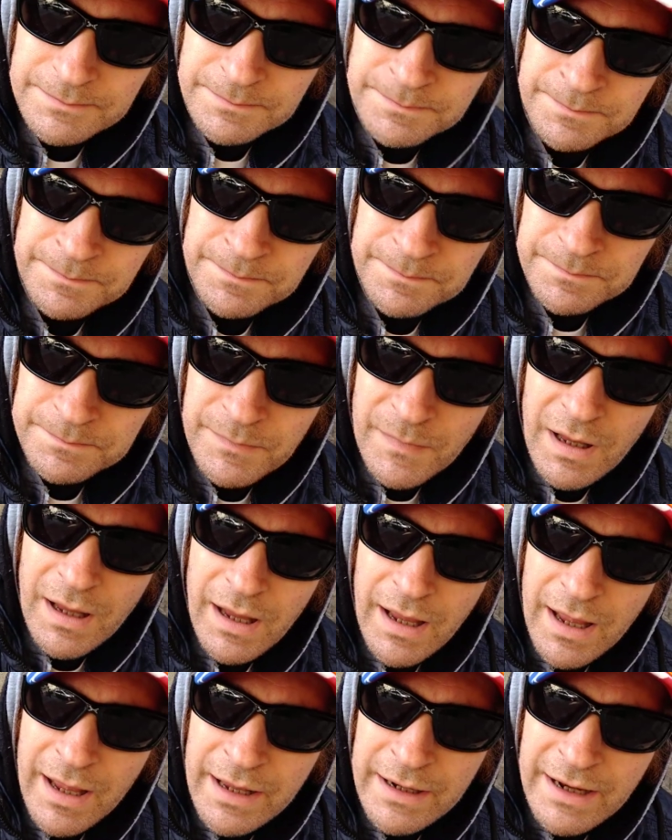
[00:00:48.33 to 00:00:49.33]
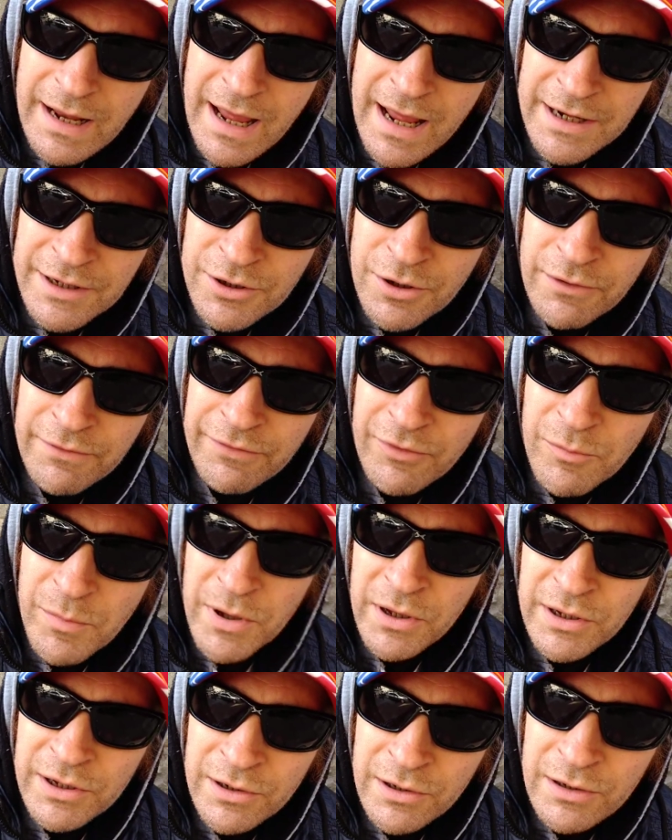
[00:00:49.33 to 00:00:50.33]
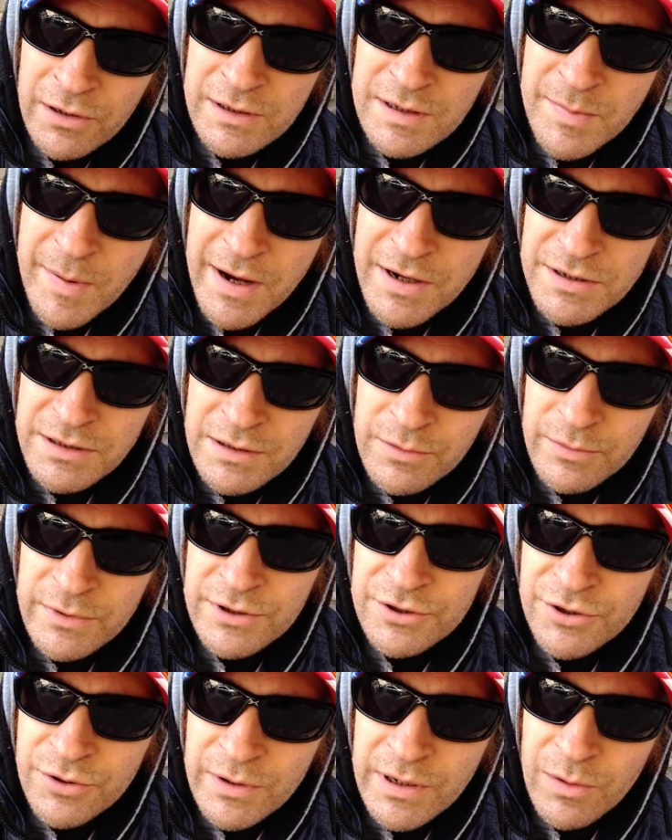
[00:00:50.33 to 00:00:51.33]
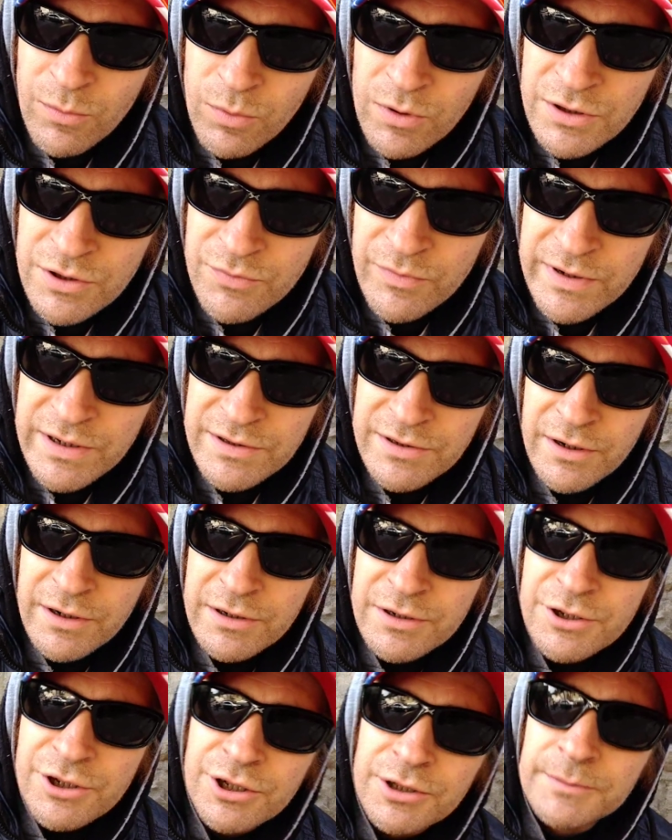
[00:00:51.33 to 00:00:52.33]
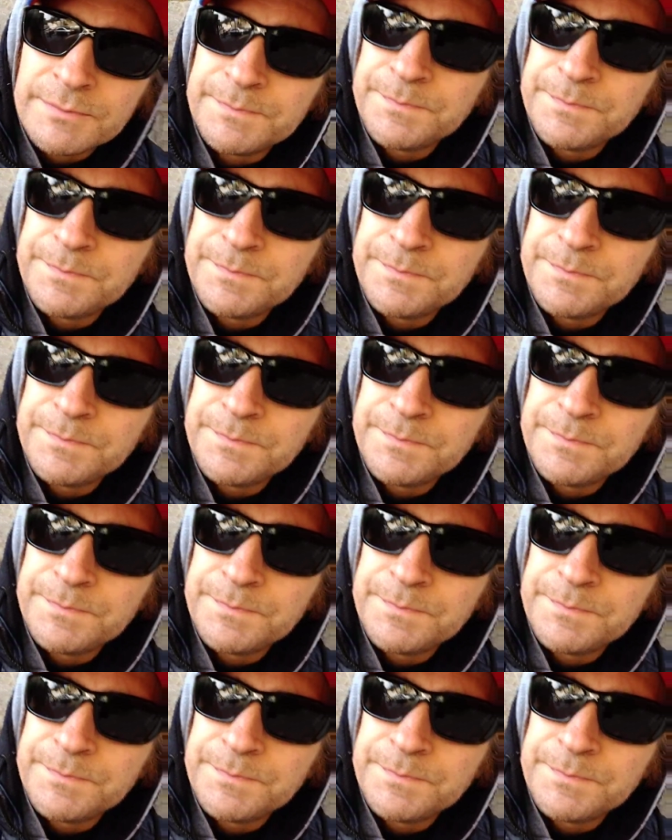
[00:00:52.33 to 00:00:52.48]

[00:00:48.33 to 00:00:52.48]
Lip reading: and you're familiar, especially with Judy Wood's research.